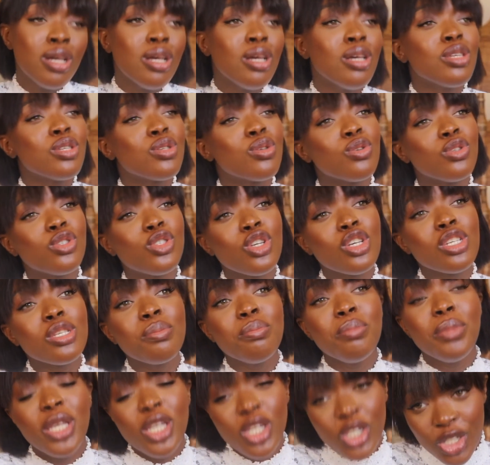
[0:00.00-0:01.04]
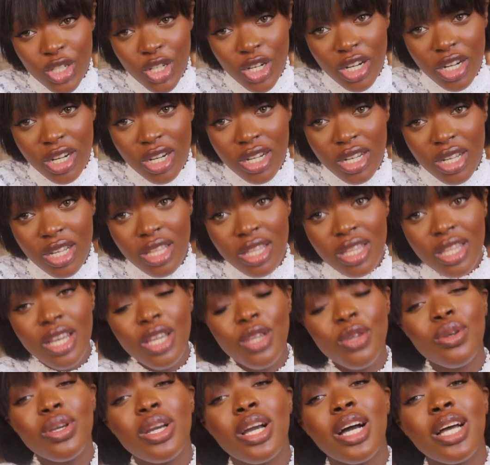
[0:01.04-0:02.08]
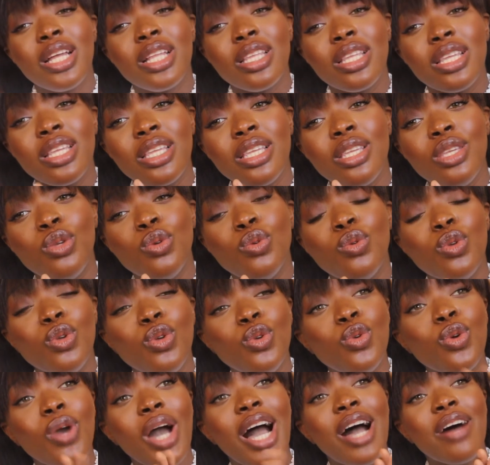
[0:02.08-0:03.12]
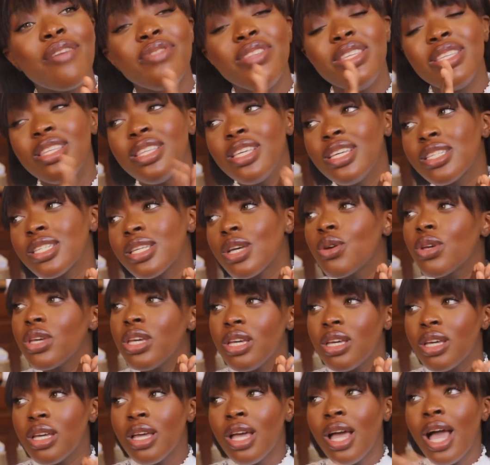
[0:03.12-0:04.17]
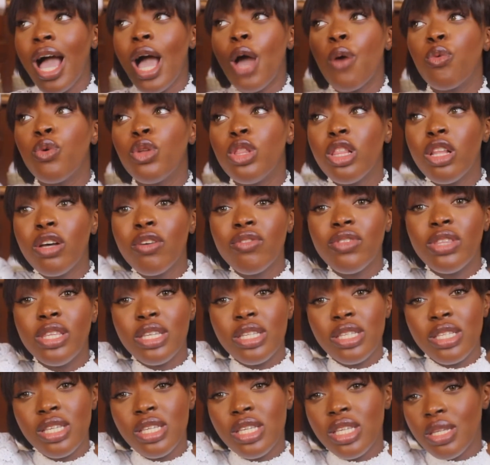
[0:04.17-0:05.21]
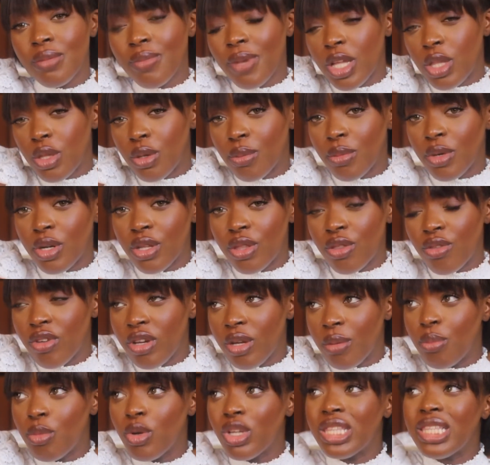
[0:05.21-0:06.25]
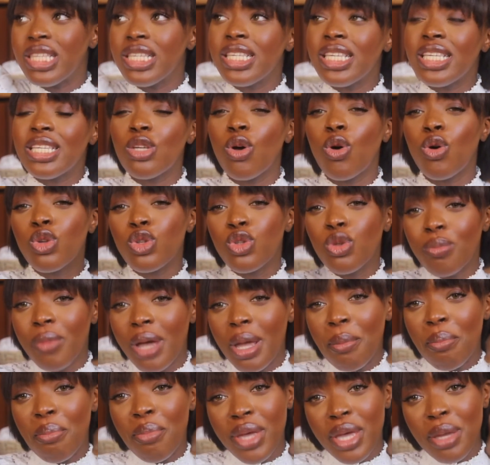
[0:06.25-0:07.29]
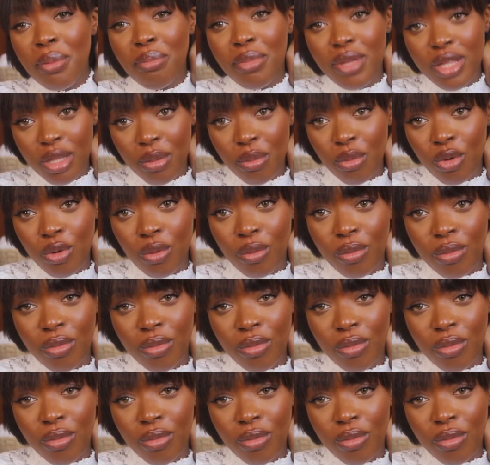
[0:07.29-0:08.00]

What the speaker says: So just make sure that you have the things. Okay, I would love this. This is my number 3, but this is also my bare minimum.